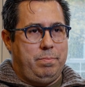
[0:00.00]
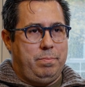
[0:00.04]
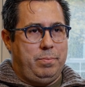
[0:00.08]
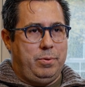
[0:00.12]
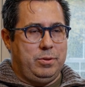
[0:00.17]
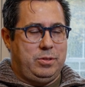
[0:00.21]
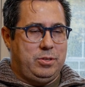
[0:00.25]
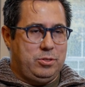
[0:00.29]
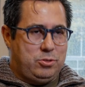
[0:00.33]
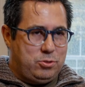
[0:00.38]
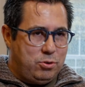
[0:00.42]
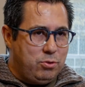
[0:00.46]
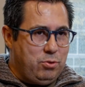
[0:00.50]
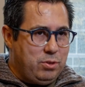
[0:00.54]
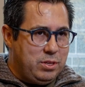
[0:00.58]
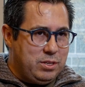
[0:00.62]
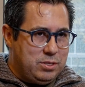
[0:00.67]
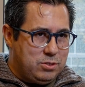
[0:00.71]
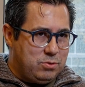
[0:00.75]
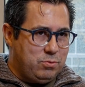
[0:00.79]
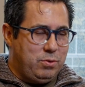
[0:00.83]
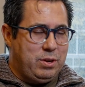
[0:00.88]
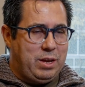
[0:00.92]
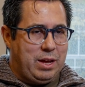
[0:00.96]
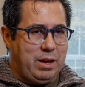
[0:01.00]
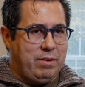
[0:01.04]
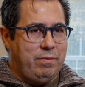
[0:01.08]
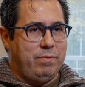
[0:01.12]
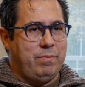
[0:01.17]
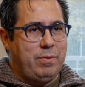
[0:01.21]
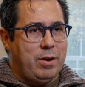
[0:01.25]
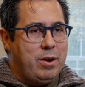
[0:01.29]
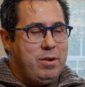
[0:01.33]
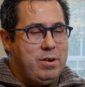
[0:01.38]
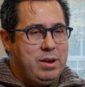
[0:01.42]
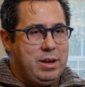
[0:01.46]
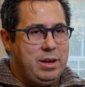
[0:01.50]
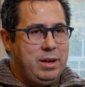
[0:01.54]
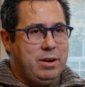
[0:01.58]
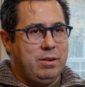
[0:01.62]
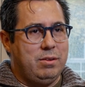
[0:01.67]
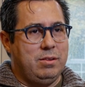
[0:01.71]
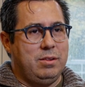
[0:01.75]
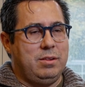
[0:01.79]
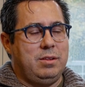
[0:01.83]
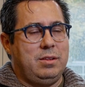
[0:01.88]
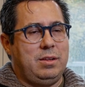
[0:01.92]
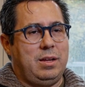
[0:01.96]
But the truth is we have very
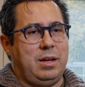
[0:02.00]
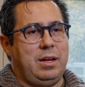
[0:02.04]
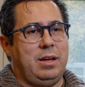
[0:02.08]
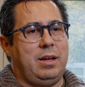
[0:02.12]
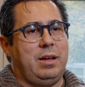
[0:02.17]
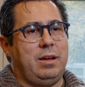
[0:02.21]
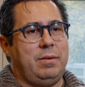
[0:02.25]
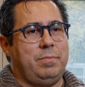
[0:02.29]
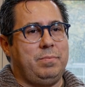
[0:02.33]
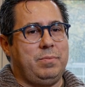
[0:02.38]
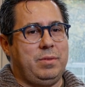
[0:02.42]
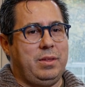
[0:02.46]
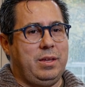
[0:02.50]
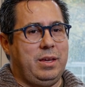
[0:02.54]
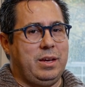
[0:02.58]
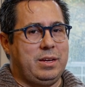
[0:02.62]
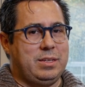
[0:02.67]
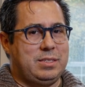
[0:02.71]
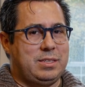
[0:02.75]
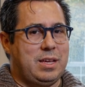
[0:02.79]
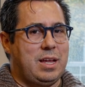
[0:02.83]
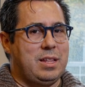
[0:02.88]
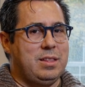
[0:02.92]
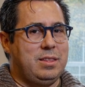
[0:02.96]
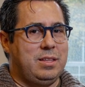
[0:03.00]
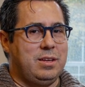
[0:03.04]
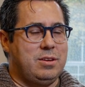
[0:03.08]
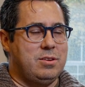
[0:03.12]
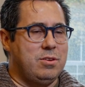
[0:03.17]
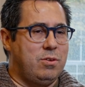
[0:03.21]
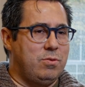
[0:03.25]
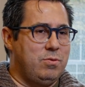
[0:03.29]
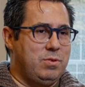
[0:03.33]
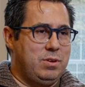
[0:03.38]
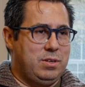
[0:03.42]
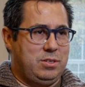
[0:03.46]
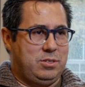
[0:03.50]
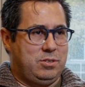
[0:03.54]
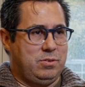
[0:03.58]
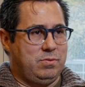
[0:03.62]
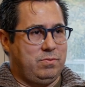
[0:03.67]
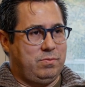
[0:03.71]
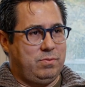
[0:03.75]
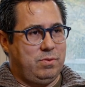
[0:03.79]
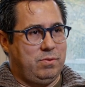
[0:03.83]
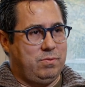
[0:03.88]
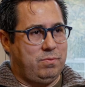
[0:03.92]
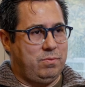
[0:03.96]
little uh, ex ante knowledge
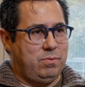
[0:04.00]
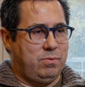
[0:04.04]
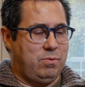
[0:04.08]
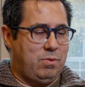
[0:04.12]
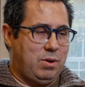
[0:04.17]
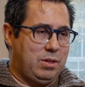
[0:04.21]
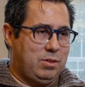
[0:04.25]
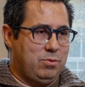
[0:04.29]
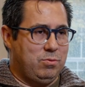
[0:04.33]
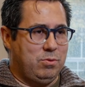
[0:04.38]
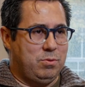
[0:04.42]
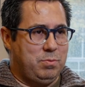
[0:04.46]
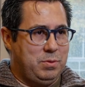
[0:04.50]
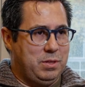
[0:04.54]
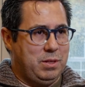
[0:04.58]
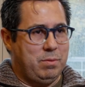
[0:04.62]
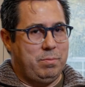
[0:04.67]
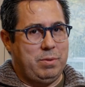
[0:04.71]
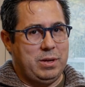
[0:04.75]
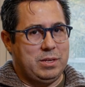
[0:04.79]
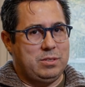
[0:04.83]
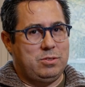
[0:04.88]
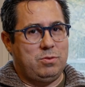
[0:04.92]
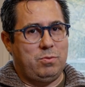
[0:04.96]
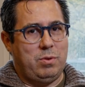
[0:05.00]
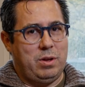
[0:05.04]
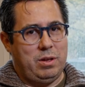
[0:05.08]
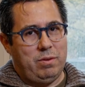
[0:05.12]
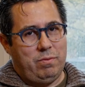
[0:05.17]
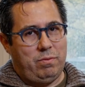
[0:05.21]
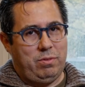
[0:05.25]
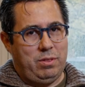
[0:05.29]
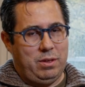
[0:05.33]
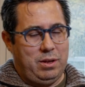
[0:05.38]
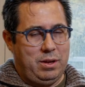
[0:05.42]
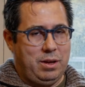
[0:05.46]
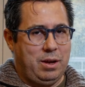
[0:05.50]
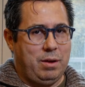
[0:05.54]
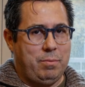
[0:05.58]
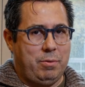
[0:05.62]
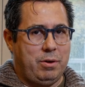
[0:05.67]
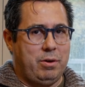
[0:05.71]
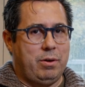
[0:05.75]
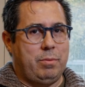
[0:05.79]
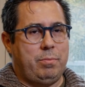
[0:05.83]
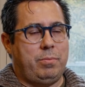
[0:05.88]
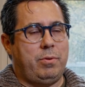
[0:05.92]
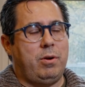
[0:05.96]
of, of what would be the best way of thinking
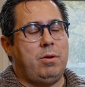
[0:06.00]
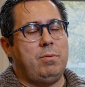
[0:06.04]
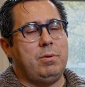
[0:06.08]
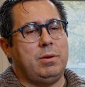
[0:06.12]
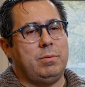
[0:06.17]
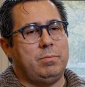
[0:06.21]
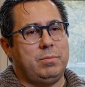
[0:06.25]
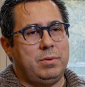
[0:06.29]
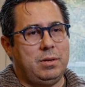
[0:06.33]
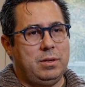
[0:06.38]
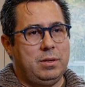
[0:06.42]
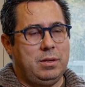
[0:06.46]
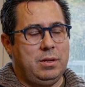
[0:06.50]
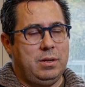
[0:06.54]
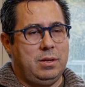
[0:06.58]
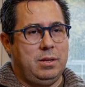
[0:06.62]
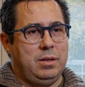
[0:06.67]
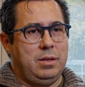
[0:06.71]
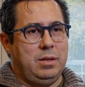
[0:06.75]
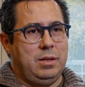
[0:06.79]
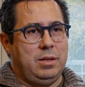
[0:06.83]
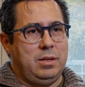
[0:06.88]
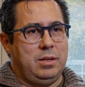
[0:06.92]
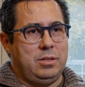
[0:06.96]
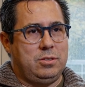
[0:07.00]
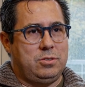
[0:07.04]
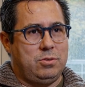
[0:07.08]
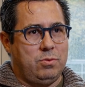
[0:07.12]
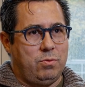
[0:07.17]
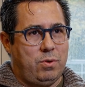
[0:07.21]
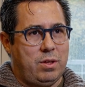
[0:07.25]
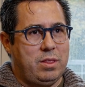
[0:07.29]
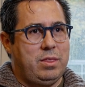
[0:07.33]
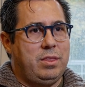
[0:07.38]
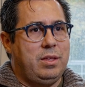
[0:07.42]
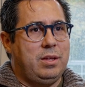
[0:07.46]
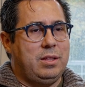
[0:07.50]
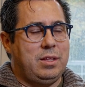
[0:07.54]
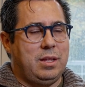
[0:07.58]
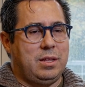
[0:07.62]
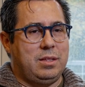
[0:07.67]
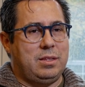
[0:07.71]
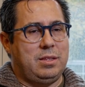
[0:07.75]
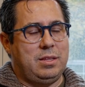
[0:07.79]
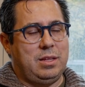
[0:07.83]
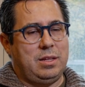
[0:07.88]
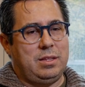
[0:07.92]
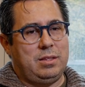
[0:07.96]
about a problem. And so one thing
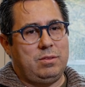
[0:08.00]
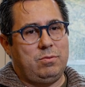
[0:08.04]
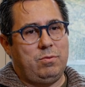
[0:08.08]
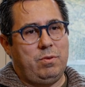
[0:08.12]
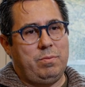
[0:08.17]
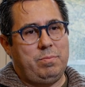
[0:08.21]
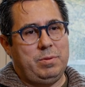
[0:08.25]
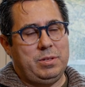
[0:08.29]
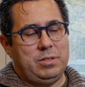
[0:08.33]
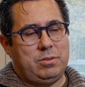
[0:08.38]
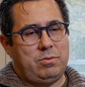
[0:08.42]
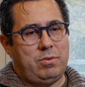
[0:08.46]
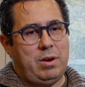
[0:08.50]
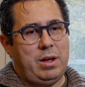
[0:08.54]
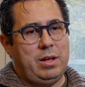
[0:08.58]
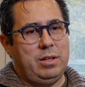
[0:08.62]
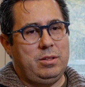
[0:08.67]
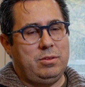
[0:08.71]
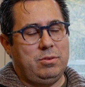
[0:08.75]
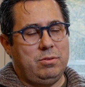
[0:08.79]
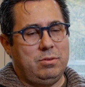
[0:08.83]
that, that we've been trying